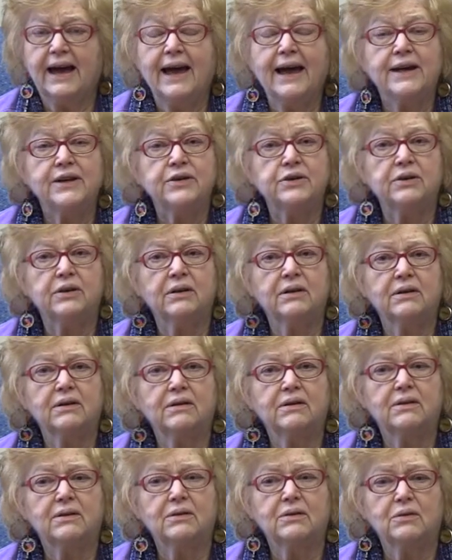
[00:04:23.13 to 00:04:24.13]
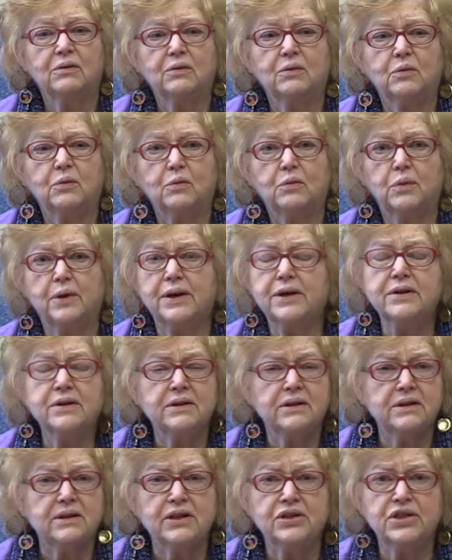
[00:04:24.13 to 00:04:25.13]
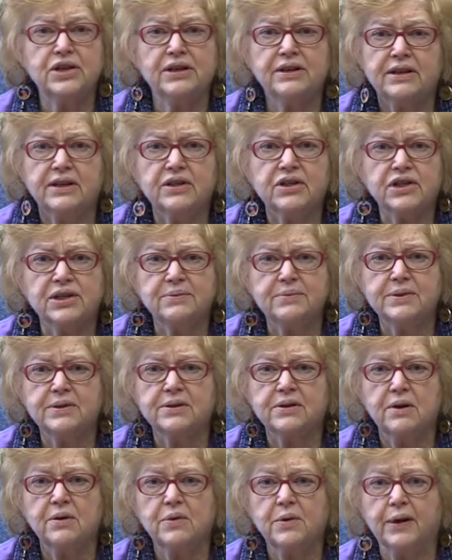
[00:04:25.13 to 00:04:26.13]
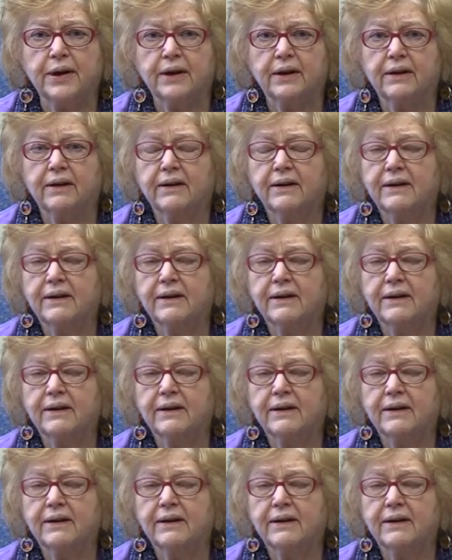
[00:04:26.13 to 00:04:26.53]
And where did she think she was going?